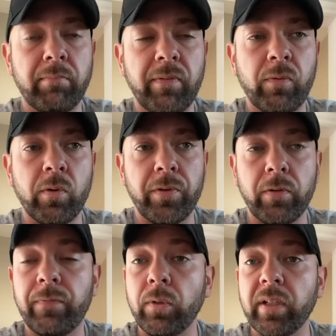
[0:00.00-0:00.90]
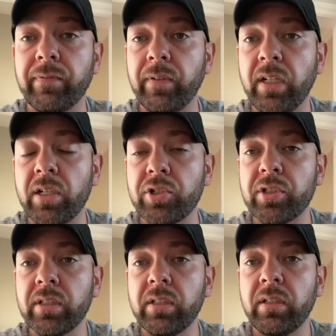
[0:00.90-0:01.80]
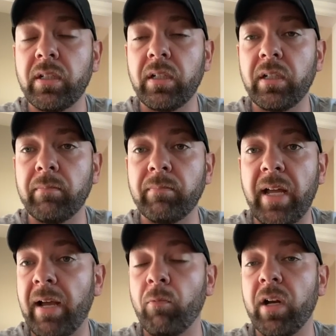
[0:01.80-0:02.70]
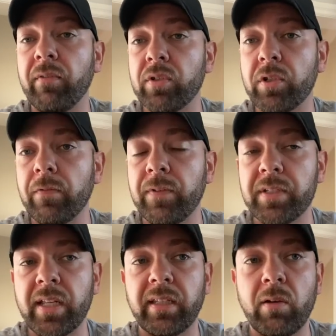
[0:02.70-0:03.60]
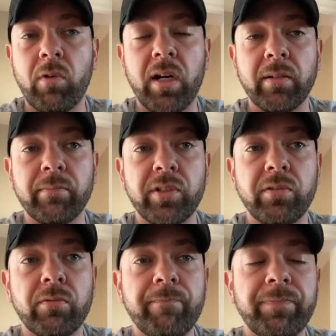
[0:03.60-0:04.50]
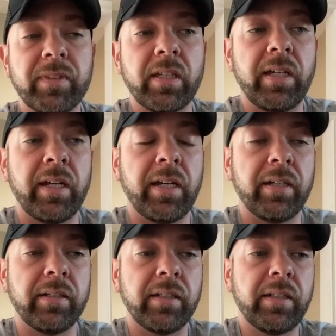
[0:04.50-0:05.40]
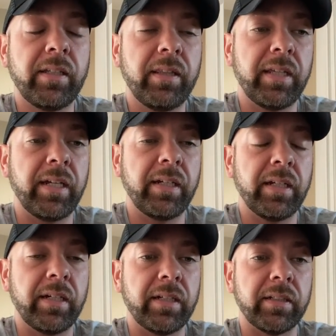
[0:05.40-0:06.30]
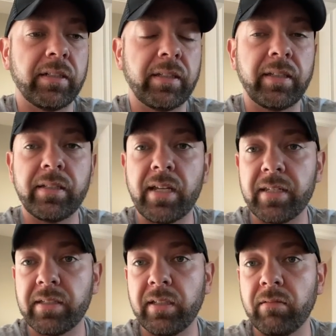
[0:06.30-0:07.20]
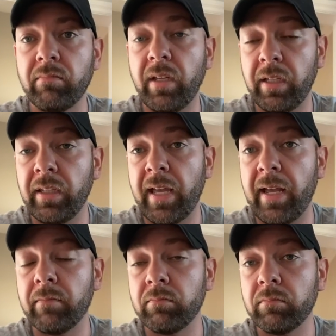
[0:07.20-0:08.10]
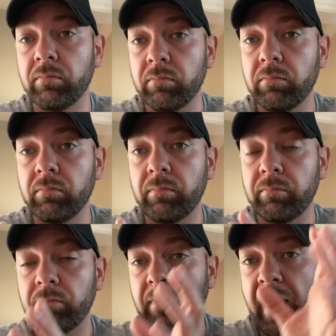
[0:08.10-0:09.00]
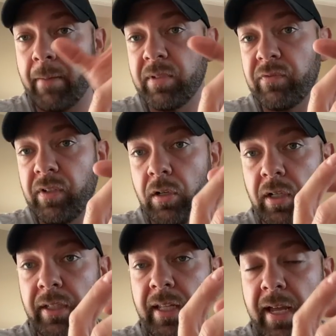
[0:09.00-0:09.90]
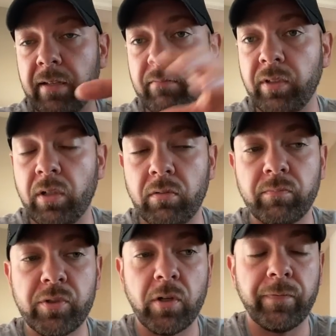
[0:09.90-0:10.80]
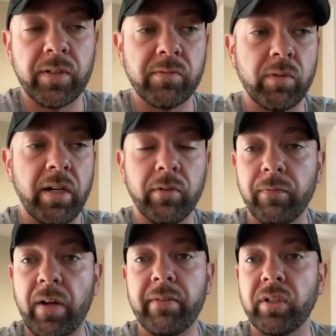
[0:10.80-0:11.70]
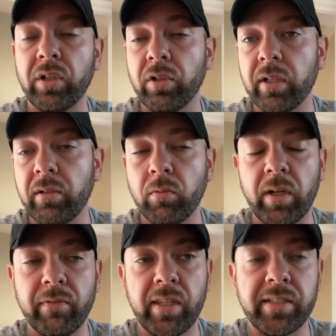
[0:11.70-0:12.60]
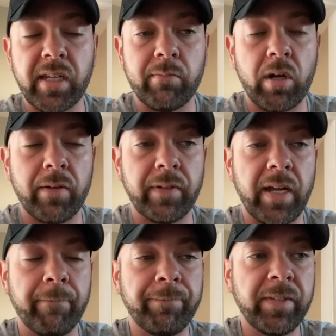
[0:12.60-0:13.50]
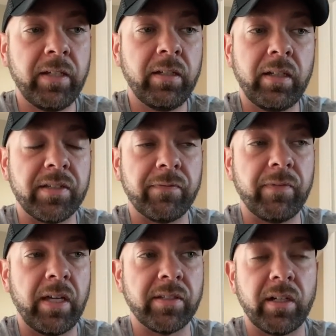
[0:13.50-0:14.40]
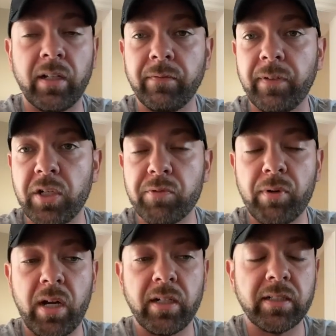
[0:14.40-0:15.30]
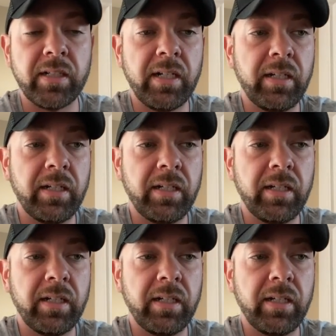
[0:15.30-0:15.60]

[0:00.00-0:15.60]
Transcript: before they're fully finished at whatever surface that they want them to. And they get tested in that atmosphere, in that, you know, surface, whatever, 500 grit or whatever they send them off at as an unfinished product.